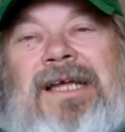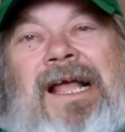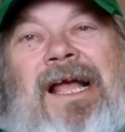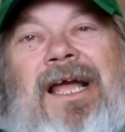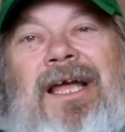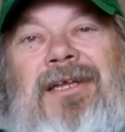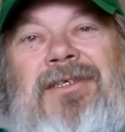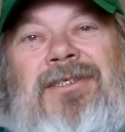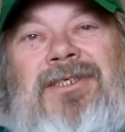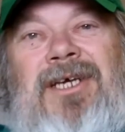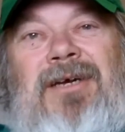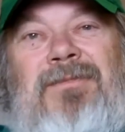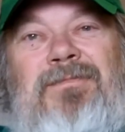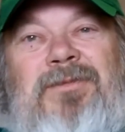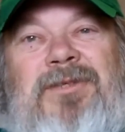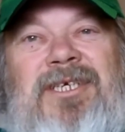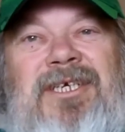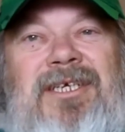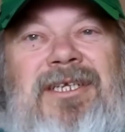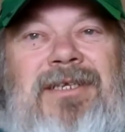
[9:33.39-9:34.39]
I
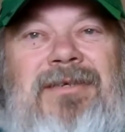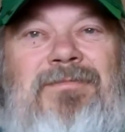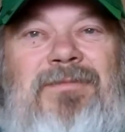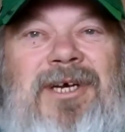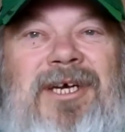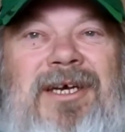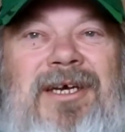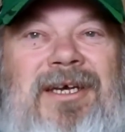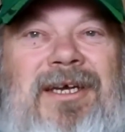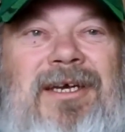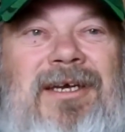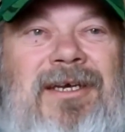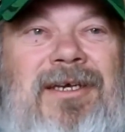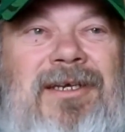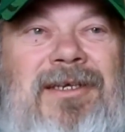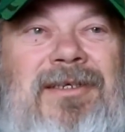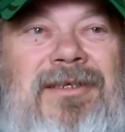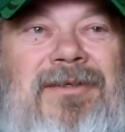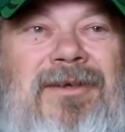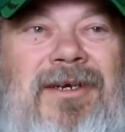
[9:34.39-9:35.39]
jumped into my
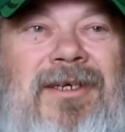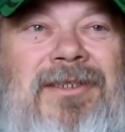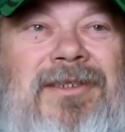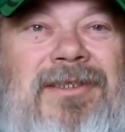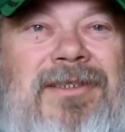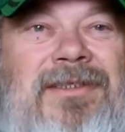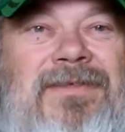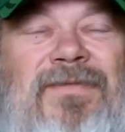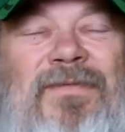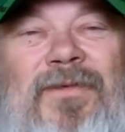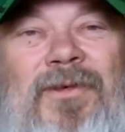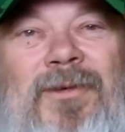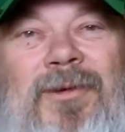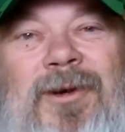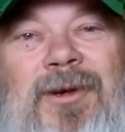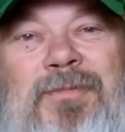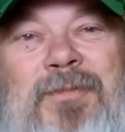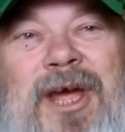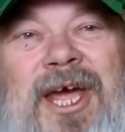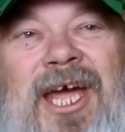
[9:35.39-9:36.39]
trusty
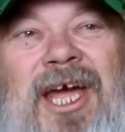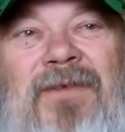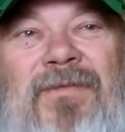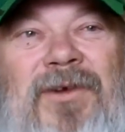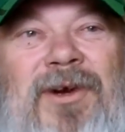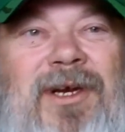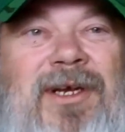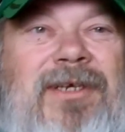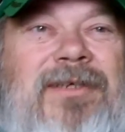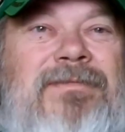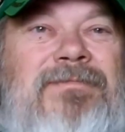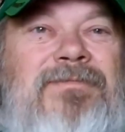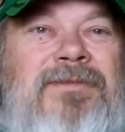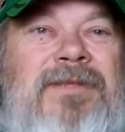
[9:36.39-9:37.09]
Ford Maverick